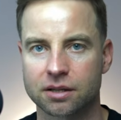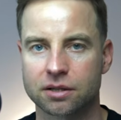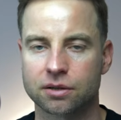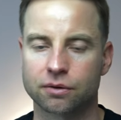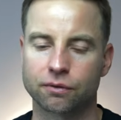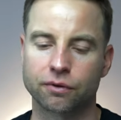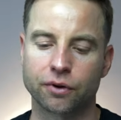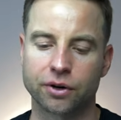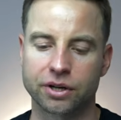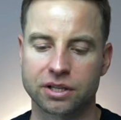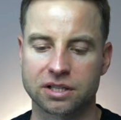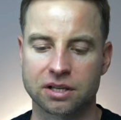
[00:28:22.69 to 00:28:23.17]

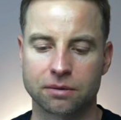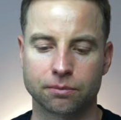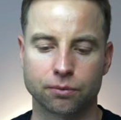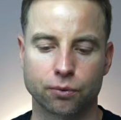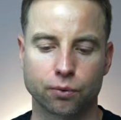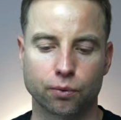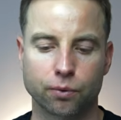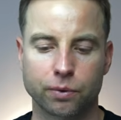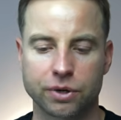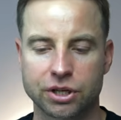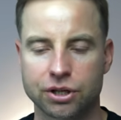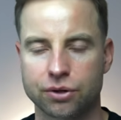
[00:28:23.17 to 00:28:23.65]
So for
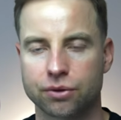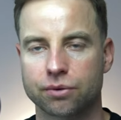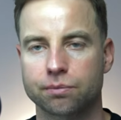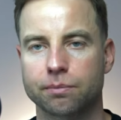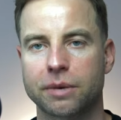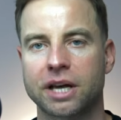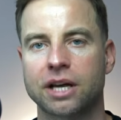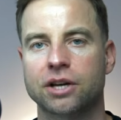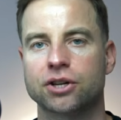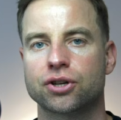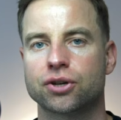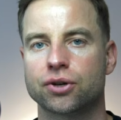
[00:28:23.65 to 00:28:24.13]
example, we should
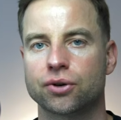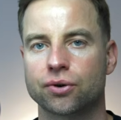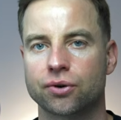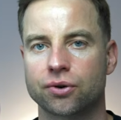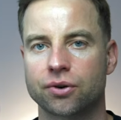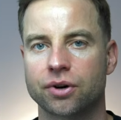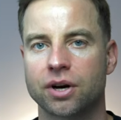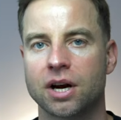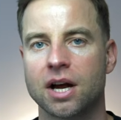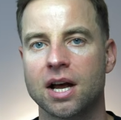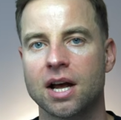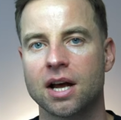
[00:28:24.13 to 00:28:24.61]
make
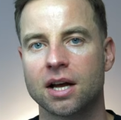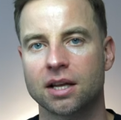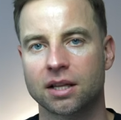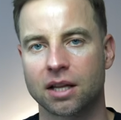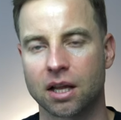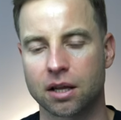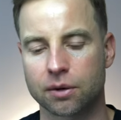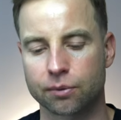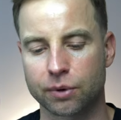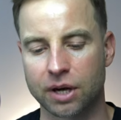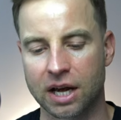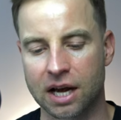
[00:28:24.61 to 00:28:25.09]
sure
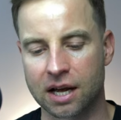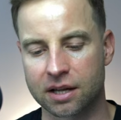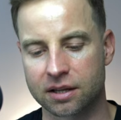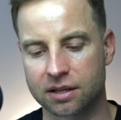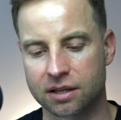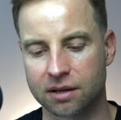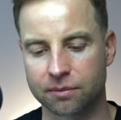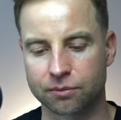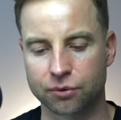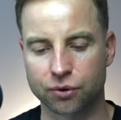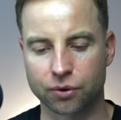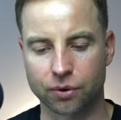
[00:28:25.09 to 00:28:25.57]
that we
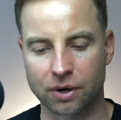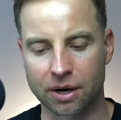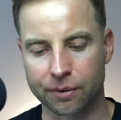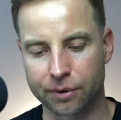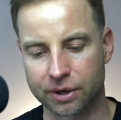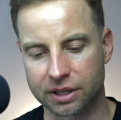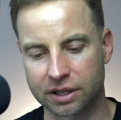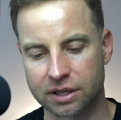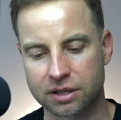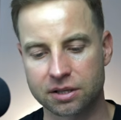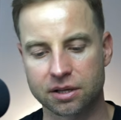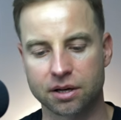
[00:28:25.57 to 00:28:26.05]
add them to
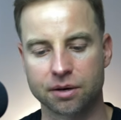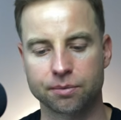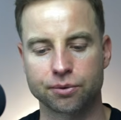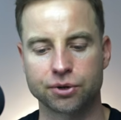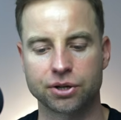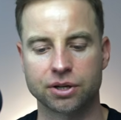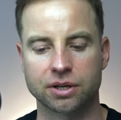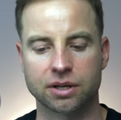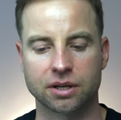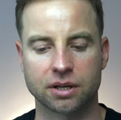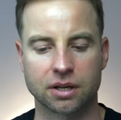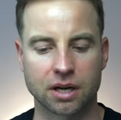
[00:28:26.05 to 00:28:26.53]
our
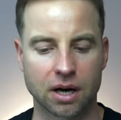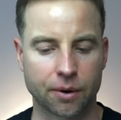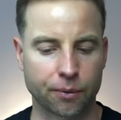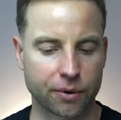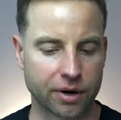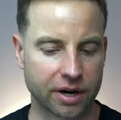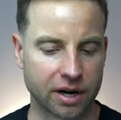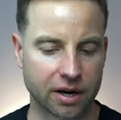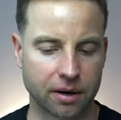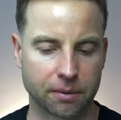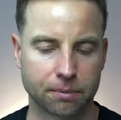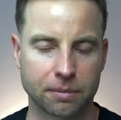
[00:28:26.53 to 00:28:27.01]
description,
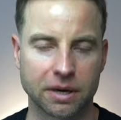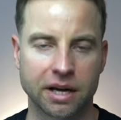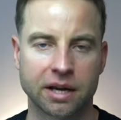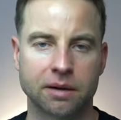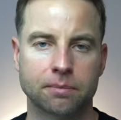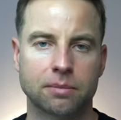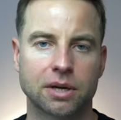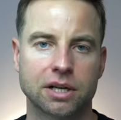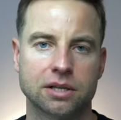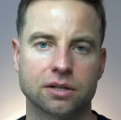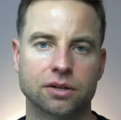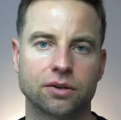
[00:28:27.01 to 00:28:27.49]
our A+
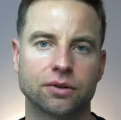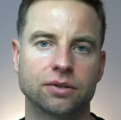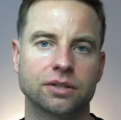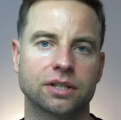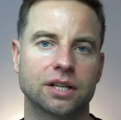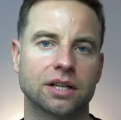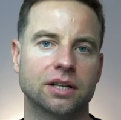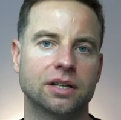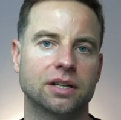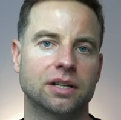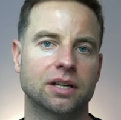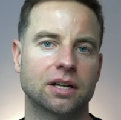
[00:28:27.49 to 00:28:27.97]

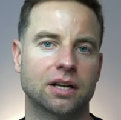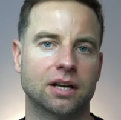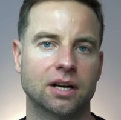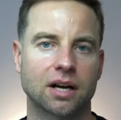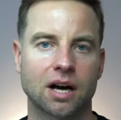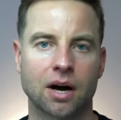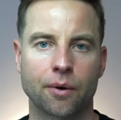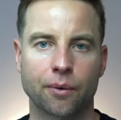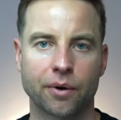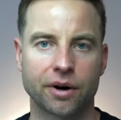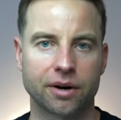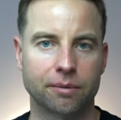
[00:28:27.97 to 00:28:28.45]
content,
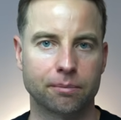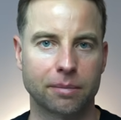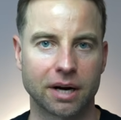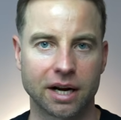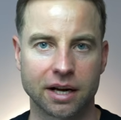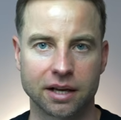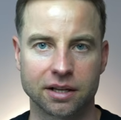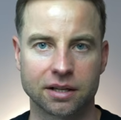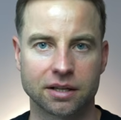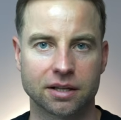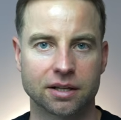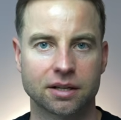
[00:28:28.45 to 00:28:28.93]
our
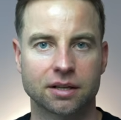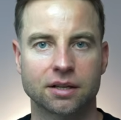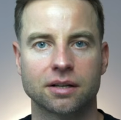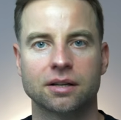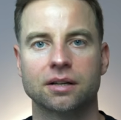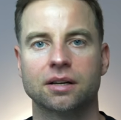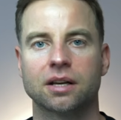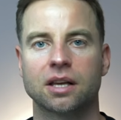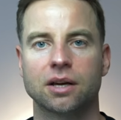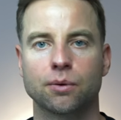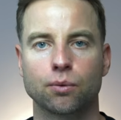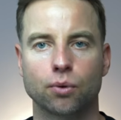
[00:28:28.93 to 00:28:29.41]
backend
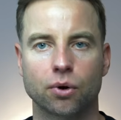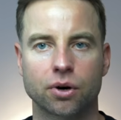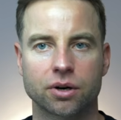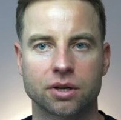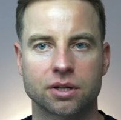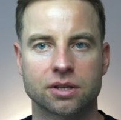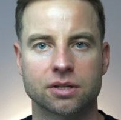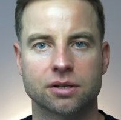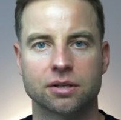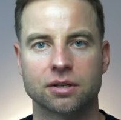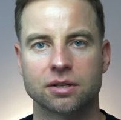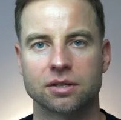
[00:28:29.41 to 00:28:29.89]

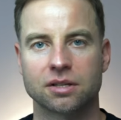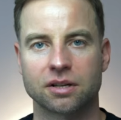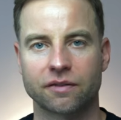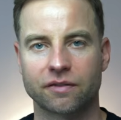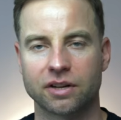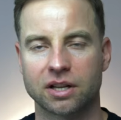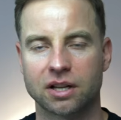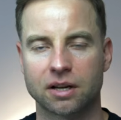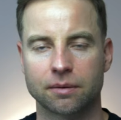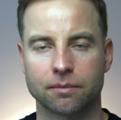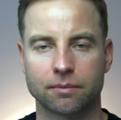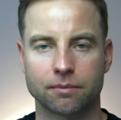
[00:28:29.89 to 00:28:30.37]
keywords,
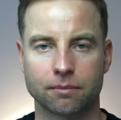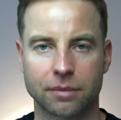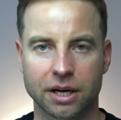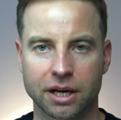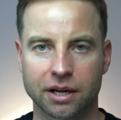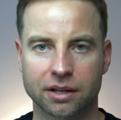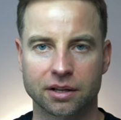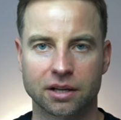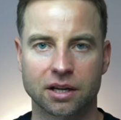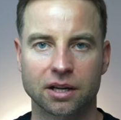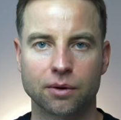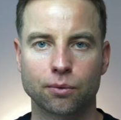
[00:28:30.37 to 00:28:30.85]
7
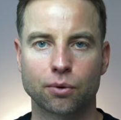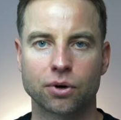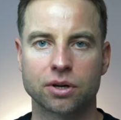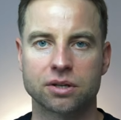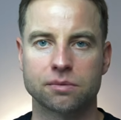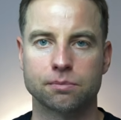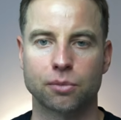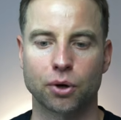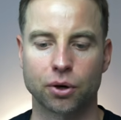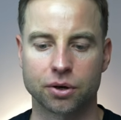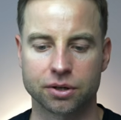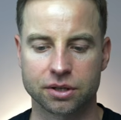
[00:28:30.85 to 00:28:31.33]
backend
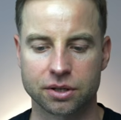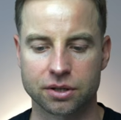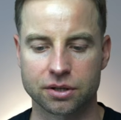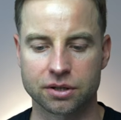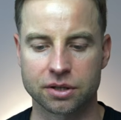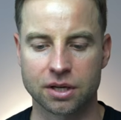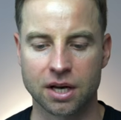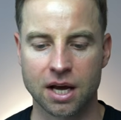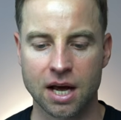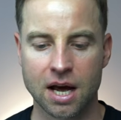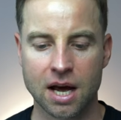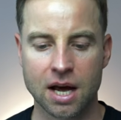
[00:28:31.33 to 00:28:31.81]
keywords
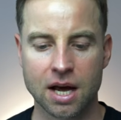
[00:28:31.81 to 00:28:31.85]
boxes.